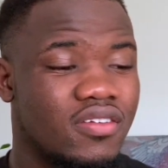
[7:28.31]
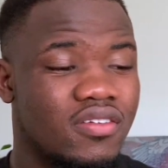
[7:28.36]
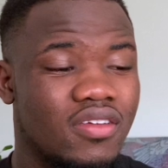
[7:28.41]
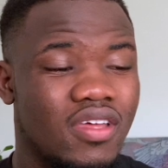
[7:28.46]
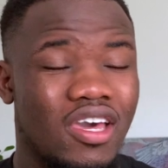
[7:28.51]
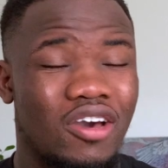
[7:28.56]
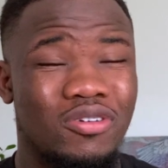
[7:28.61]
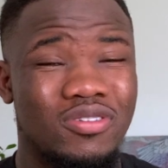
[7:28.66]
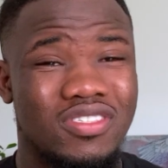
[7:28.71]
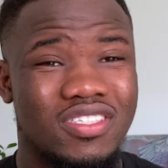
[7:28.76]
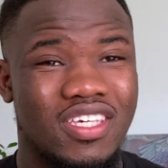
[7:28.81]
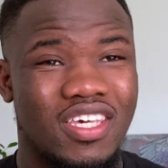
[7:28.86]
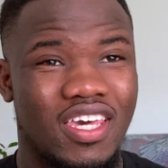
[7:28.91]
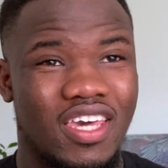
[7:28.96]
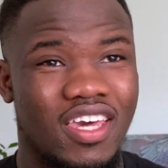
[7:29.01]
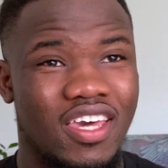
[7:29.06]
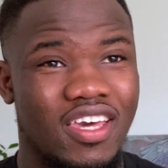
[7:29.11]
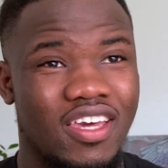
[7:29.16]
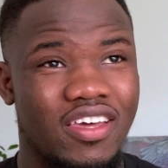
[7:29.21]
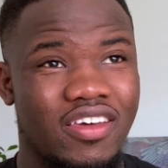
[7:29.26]

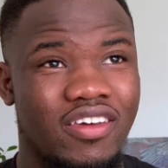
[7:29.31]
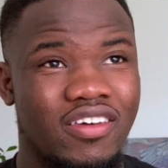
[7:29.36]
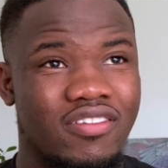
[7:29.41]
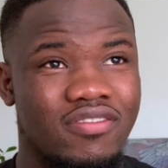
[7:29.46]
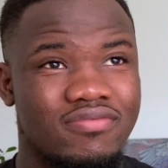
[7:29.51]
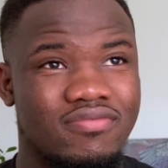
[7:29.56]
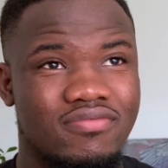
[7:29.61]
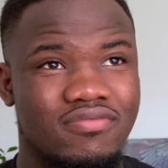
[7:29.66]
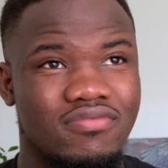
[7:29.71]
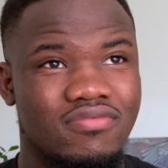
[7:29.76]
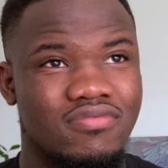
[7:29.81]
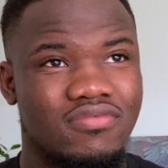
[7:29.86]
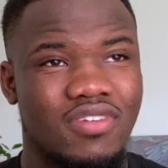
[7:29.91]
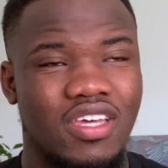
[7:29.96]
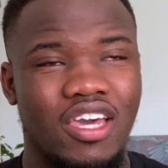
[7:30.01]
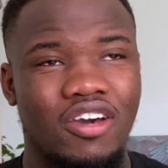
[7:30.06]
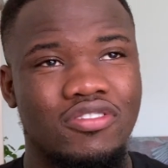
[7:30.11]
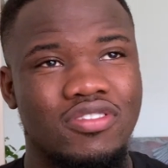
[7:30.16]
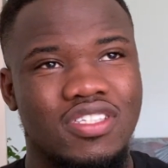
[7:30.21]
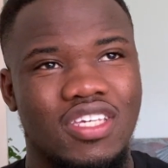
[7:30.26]
healthcare
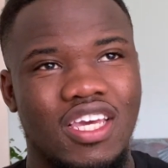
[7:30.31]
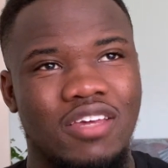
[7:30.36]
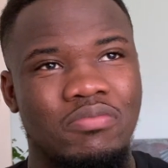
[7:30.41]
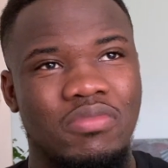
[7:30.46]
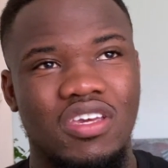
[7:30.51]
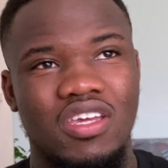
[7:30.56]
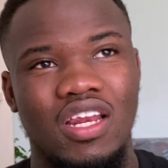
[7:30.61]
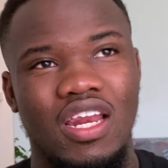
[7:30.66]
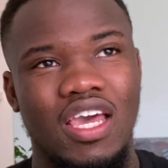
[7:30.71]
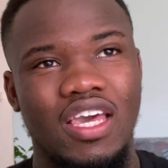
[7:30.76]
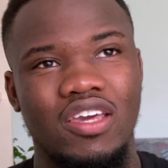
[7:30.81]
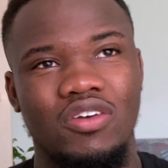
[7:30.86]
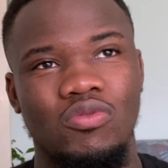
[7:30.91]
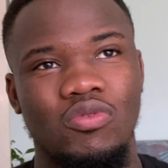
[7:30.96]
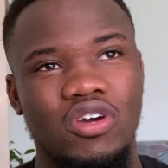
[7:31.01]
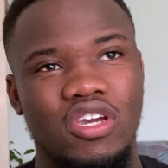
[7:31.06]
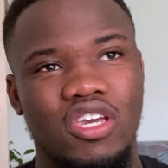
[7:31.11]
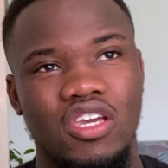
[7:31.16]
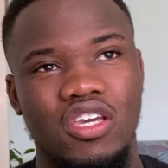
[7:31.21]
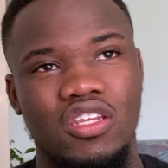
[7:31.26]
being like
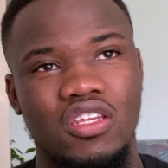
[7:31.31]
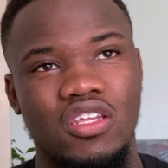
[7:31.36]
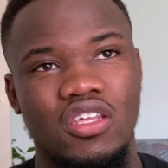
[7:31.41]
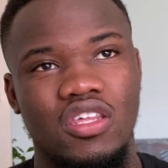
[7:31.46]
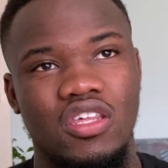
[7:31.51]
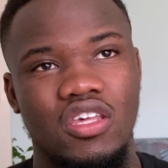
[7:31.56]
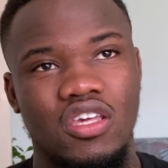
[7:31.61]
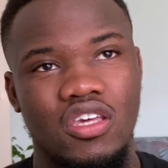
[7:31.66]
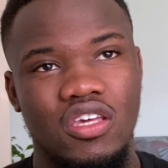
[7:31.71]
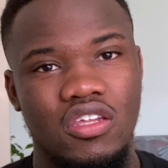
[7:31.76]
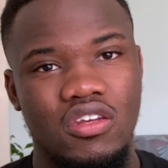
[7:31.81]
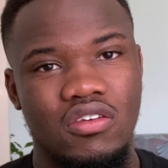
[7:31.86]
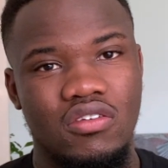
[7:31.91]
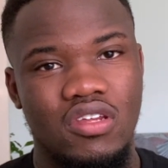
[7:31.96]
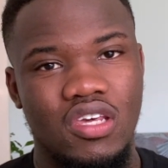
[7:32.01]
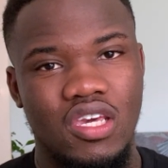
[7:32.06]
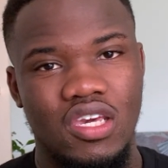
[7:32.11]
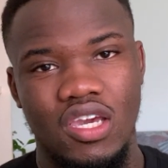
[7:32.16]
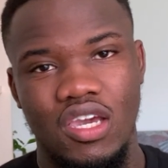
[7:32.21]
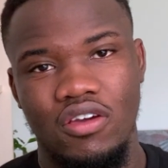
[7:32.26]
working in
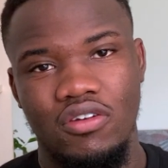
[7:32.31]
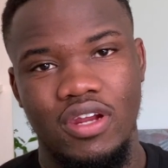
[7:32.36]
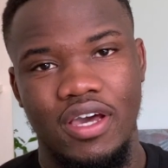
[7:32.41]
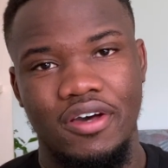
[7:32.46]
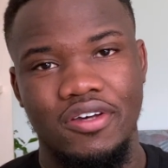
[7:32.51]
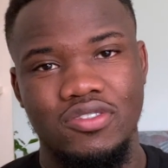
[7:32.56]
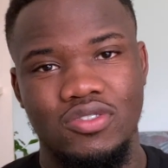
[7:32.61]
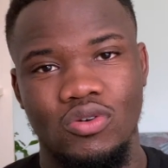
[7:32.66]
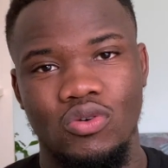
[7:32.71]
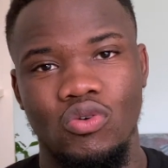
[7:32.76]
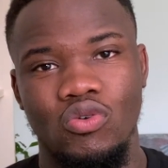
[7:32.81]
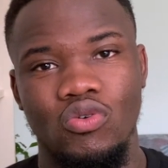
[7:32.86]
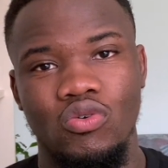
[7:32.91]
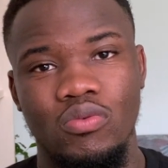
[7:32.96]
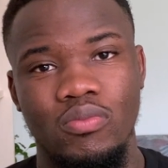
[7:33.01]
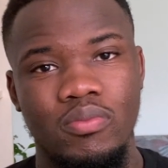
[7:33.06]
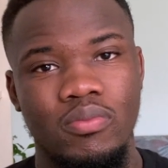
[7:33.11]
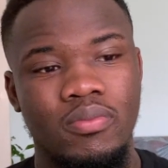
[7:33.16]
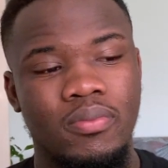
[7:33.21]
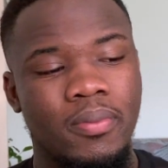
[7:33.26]
an elder's
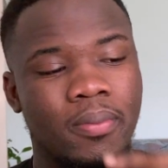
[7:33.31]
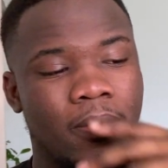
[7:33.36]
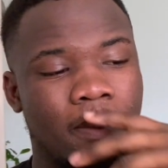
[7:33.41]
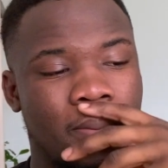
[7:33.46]
home